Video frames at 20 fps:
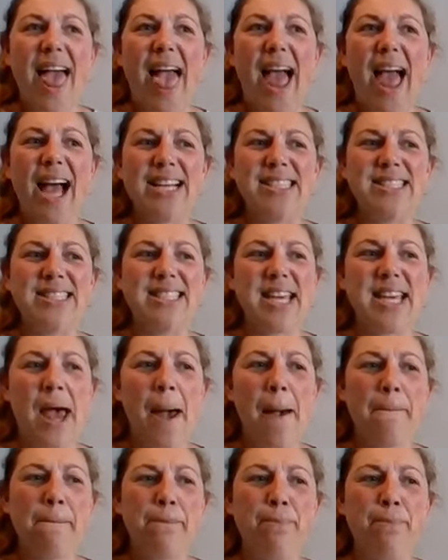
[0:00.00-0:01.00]
and
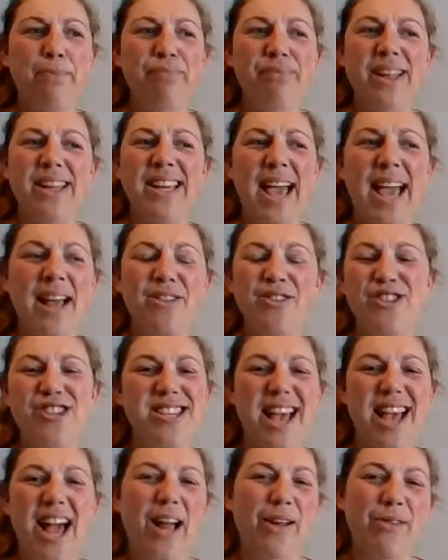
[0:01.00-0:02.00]
yeah, it just
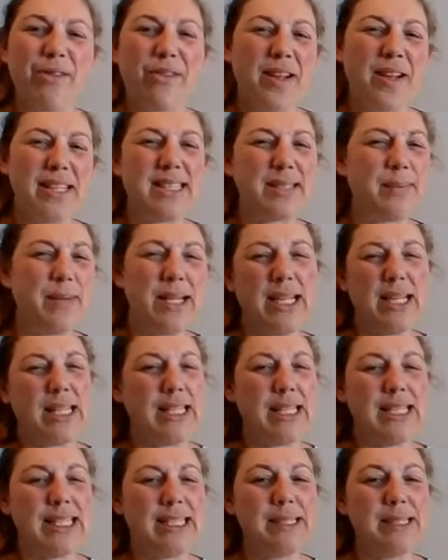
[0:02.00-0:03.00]
aggravates me like
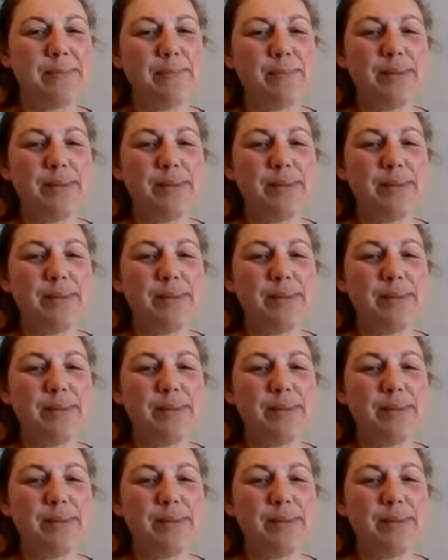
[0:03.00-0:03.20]
hell.